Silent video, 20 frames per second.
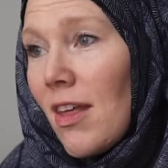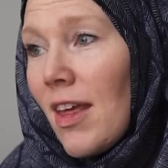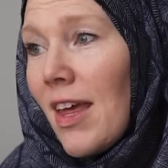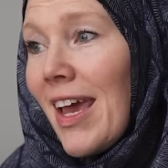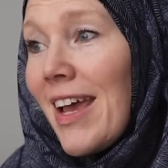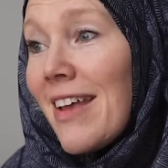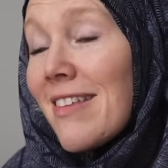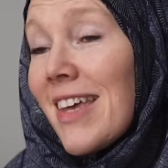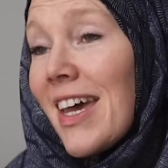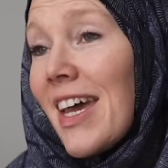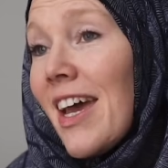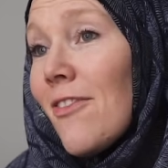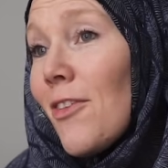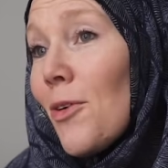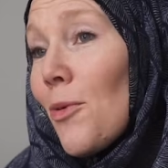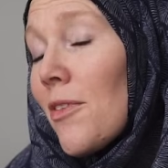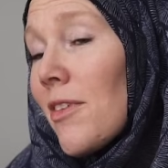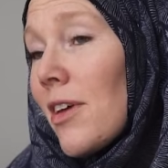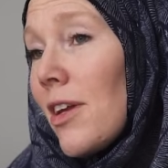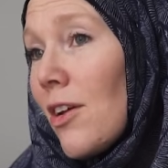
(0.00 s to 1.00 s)
in case I
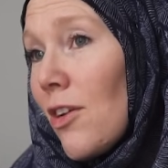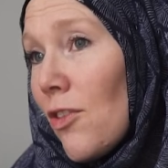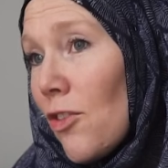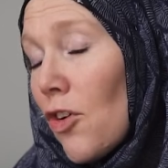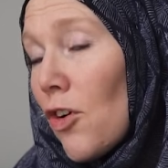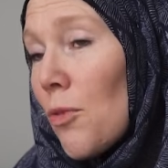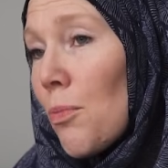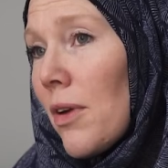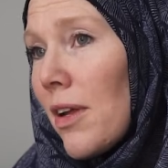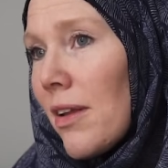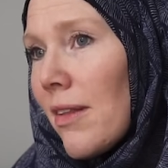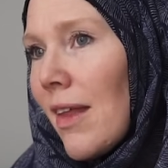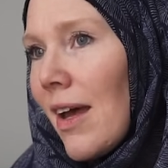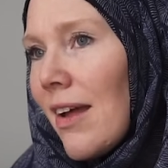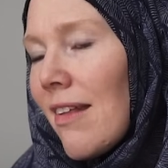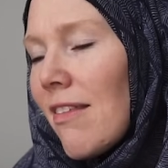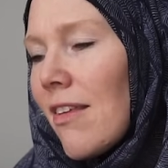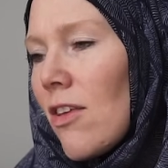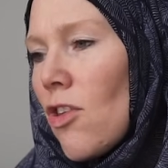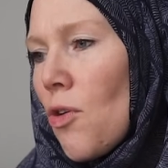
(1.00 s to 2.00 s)
ever was going to interpret in
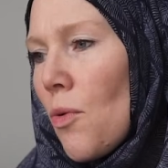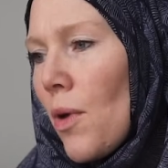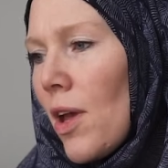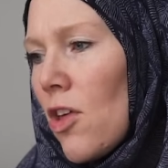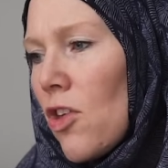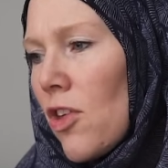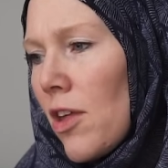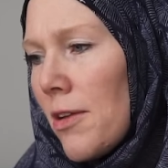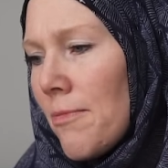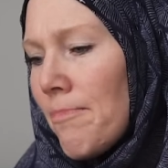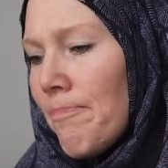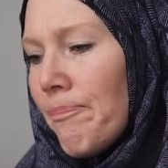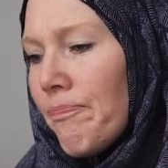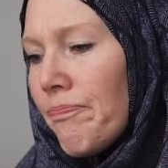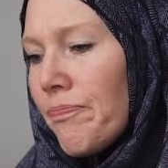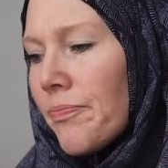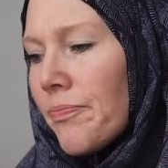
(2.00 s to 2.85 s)
that situation.